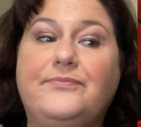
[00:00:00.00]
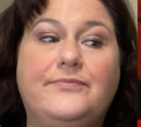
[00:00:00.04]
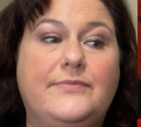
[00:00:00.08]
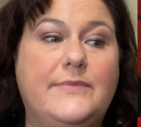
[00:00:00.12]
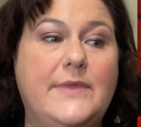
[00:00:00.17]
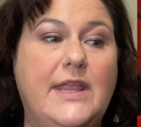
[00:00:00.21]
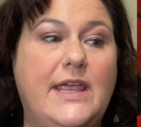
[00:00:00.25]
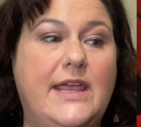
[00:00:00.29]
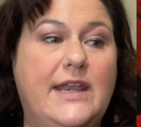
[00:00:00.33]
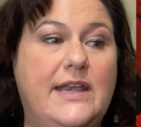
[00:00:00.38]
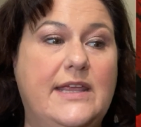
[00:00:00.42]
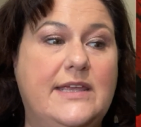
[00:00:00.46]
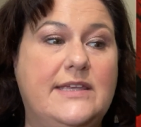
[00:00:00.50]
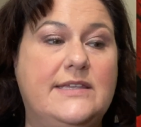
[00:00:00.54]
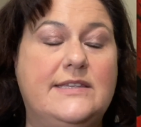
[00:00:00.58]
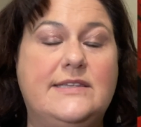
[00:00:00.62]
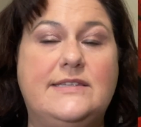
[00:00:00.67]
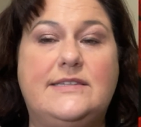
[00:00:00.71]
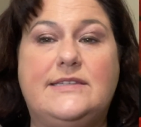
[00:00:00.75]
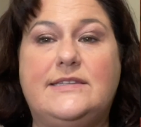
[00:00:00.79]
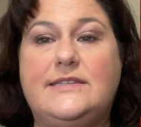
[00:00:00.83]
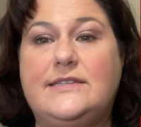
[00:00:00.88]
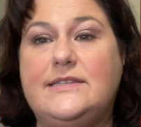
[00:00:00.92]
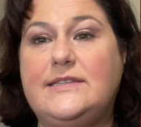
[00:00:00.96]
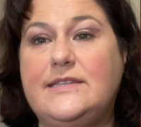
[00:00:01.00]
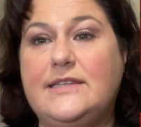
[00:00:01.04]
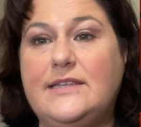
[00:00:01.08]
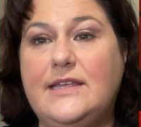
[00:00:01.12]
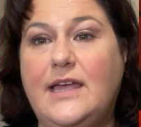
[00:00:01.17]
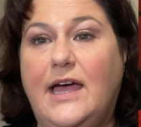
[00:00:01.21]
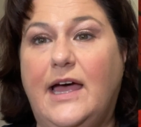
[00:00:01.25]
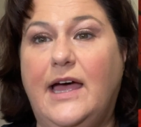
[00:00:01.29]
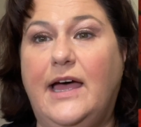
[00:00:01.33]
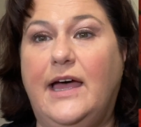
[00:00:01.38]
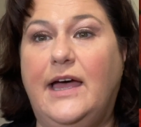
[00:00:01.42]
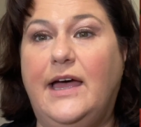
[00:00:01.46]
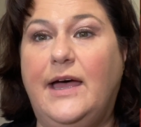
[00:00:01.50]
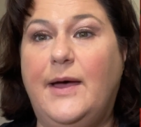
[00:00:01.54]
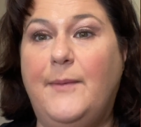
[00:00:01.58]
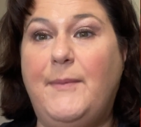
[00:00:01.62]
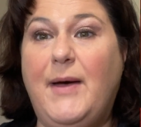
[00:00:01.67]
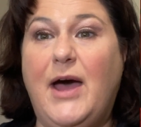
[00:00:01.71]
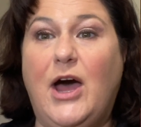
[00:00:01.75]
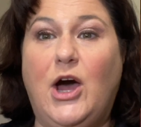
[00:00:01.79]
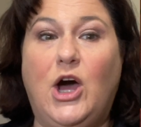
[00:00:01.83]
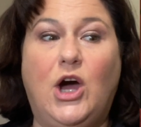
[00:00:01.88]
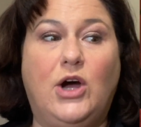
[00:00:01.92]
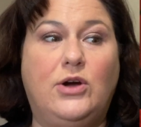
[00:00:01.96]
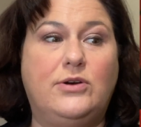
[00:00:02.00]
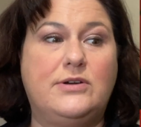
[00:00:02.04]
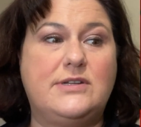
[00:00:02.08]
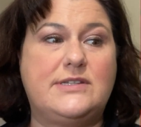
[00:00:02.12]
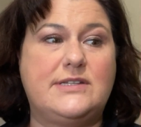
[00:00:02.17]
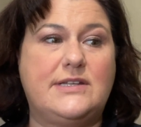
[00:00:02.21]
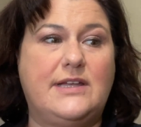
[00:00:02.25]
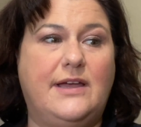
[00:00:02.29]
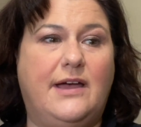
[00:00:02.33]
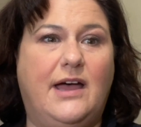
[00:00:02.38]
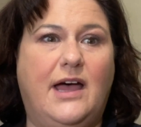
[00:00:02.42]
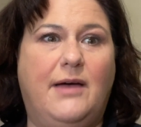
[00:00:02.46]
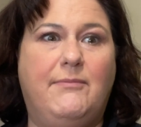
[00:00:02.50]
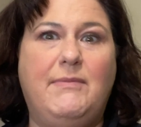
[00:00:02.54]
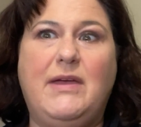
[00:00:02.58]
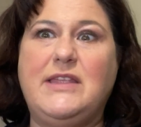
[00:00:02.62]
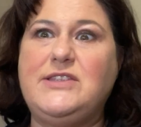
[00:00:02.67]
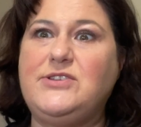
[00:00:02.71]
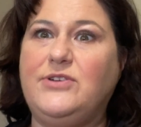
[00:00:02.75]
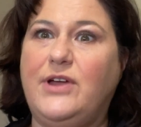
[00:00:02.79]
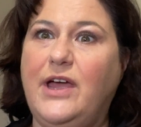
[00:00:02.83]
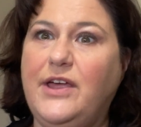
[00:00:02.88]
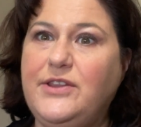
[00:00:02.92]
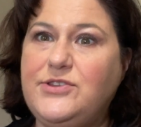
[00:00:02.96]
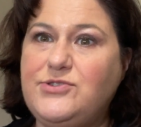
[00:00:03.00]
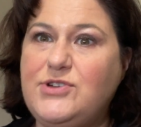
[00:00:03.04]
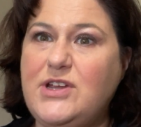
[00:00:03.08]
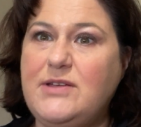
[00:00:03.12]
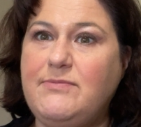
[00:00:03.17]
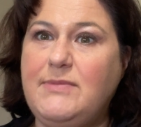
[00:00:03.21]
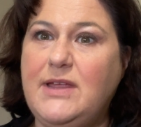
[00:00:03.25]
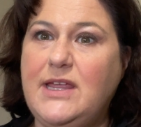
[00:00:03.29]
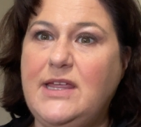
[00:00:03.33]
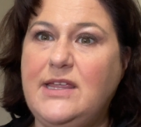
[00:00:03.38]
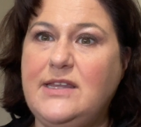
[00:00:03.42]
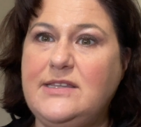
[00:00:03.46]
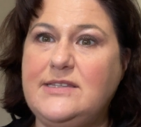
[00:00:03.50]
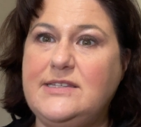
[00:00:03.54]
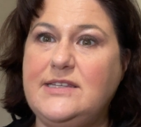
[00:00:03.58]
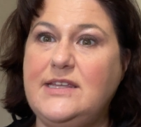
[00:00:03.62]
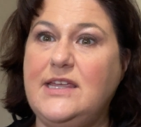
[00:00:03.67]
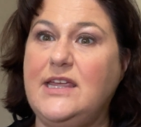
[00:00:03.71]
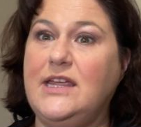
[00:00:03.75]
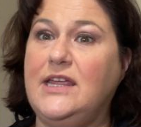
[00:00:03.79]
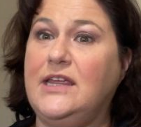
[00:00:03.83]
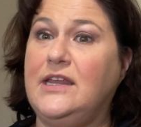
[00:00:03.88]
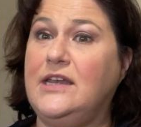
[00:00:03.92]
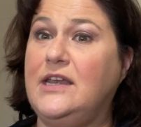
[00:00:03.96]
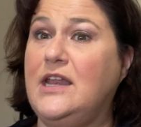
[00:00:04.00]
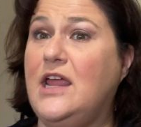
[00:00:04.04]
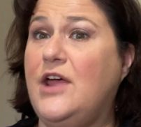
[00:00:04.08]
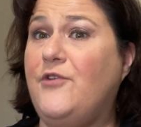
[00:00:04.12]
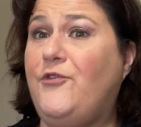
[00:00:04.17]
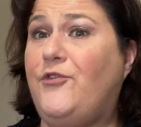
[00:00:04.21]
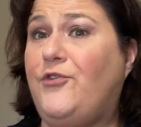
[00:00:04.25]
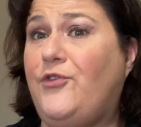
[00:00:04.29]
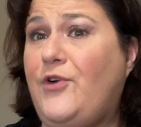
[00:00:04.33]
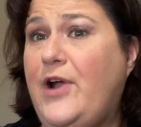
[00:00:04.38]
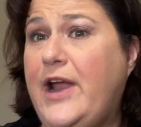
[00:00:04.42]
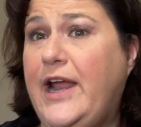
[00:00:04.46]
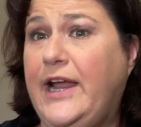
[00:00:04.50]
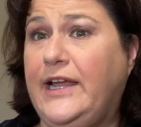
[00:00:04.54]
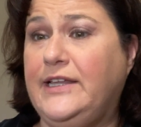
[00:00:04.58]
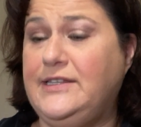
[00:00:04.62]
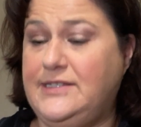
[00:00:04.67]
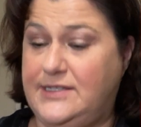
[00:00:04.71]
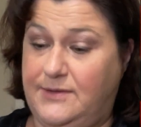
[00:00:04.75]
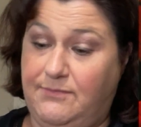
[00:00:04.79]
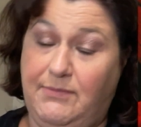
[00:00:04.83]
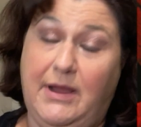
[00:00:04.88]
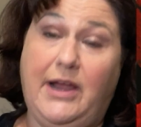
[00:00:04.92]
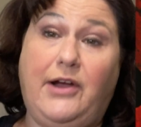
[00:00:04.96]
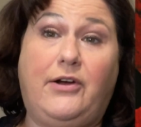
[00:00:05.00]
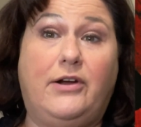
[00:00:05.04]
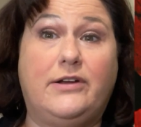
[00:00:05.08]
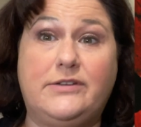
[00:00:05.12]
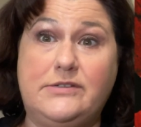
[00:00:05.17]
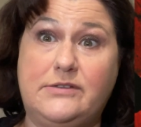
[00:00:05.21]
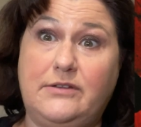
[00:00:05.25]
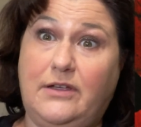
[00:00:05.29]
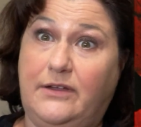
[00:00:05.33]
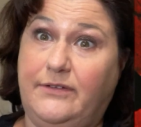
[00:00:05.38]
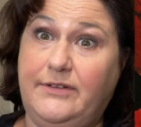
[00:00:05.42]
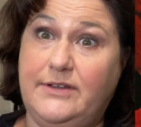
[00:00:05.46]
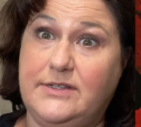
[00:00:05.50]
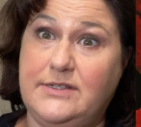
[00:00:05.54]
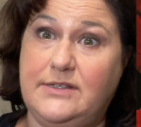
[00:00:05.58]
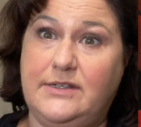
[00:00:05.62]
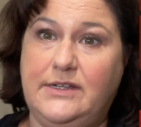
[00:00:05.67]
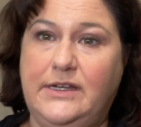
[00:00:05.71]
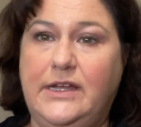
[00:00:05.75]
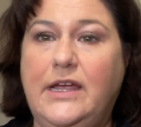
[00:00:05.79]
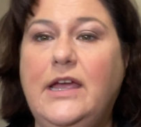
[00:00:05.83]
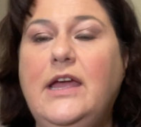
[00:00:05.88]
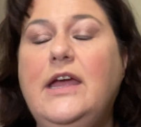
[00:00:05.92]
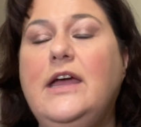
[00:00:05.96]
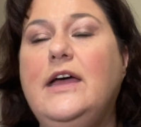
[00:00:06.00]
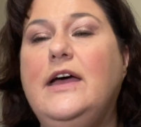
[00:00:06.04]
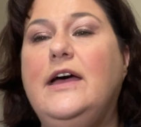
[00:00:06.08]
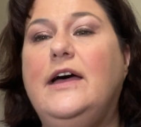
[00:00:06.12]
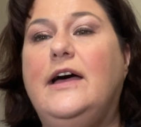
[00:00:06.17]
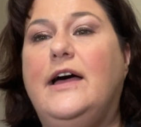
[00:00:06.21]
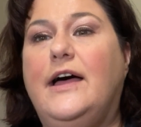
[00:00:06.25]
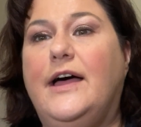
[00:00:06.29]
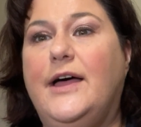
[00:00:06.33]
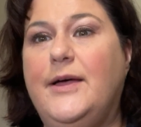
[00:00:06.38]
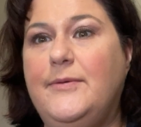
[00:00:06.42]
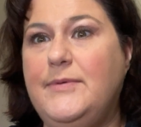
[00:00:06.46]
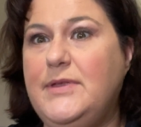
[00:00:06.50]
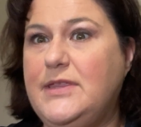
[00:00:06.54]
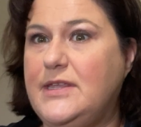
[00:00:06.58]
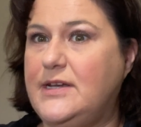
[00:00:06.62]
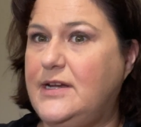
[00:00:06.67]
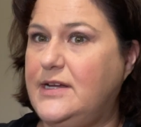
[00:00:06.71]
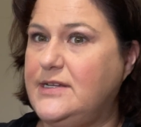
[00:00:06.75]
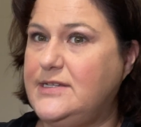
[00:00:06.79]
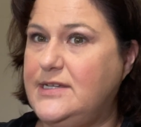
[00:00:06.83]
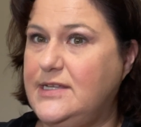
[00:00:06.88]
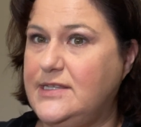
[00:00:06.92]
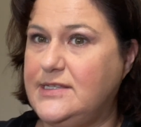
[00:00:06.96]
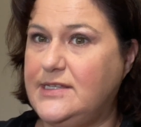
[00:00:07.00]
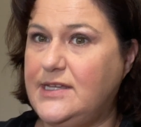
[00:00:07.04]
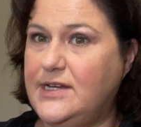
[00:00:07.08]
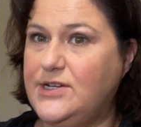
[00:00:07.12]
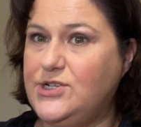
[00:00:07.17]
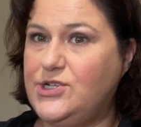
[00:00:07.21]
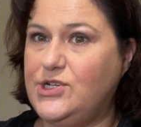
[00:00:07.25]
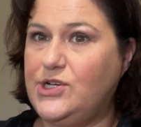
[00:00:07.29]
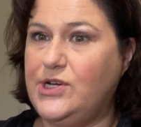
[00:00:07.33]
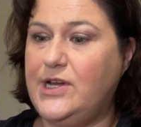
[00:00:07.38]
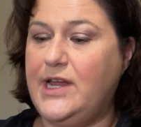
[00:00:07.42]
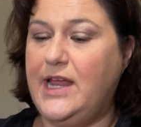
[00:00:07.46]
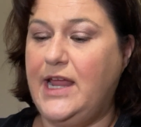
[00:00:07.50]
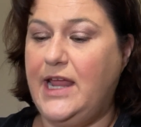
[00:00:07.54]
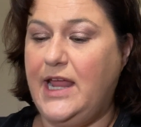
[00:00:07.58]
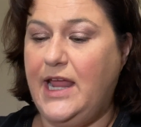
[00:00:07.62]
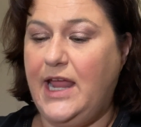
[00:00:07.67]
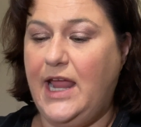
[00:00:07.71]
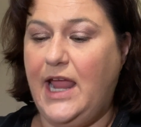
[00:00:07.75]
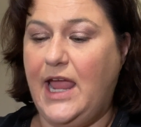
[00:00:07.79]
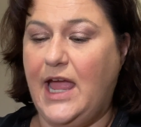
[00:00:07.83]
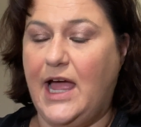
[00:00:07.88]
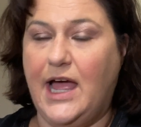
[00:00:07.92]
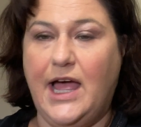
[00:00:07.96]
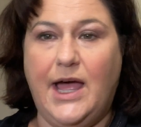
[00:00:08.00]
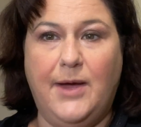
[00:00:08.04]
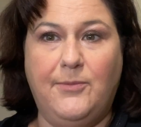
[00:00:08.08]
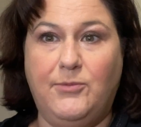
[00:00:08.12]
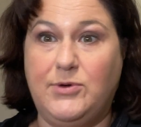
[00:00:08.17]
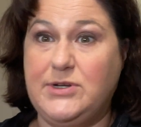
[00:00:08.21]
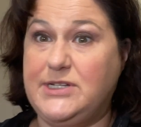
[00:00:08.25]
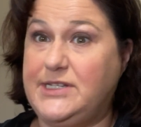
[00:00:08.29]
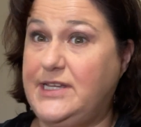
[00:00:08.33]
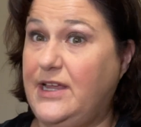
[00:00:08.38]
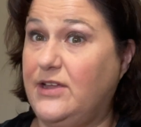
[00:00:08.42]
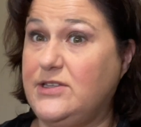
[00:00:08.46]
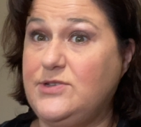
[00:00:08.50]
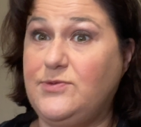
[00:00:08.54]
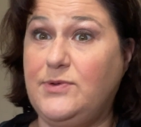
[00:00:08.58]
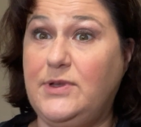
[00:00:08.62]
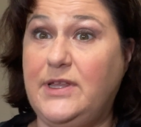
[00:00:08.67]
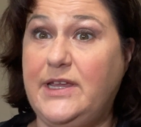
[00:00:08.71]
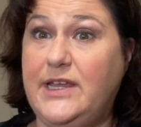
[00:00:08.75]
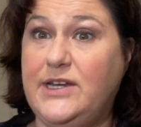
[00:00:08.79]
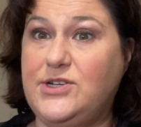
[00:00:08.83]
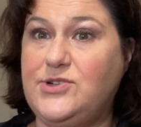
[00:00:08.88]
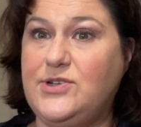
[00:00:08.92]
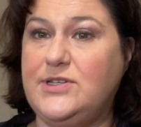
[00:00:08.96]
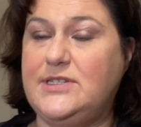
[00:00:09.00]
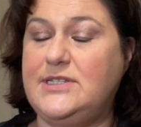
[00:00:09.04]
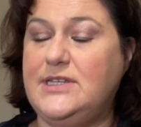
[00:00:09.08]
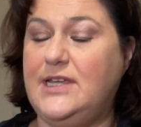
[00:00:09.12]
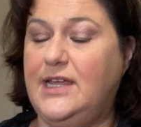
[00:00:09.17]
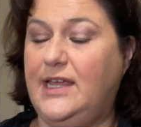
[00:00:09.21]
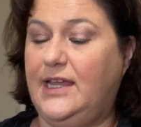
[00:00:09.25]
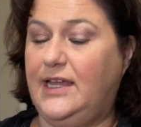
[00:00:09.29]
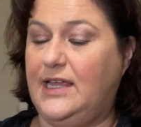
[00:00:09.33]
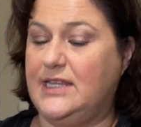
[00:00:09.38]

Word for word: It is uh, about uh, mental health treatment in France and Paris, obviously, um, in the 19th century, um, which sounds really interesting.